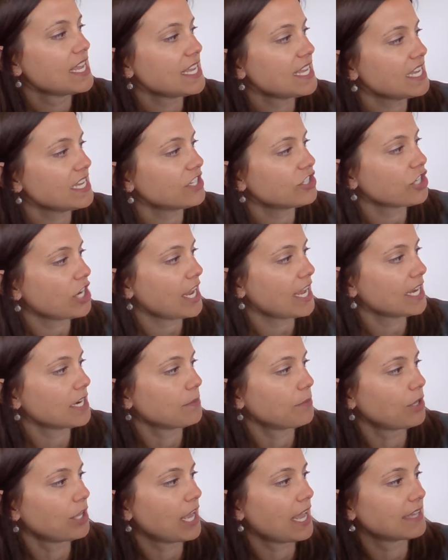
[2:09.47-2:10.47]
Each
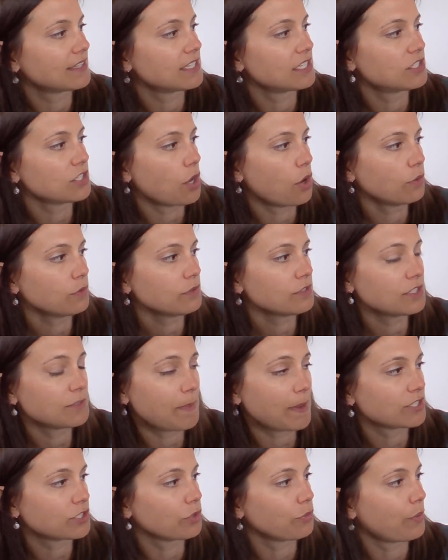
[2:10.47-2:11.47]
animal has its own
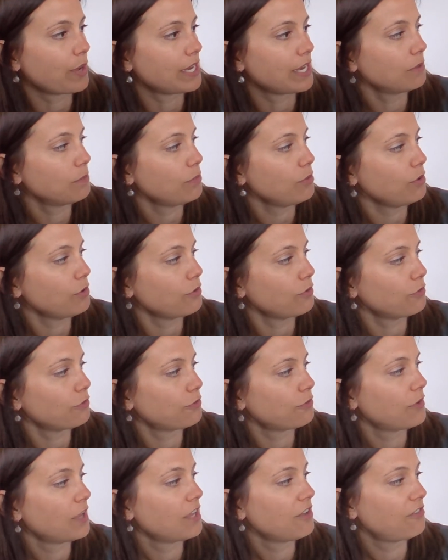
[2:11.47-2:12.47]
special way to
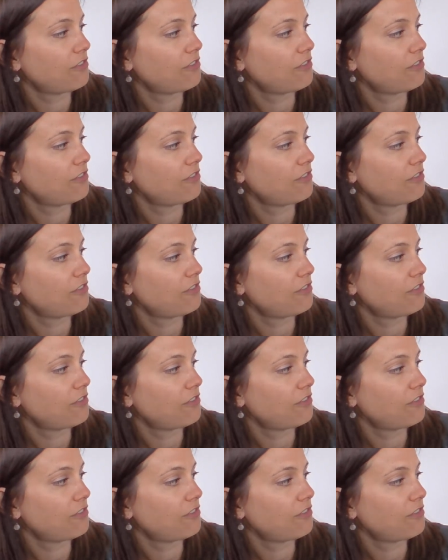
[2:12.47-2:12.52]
move,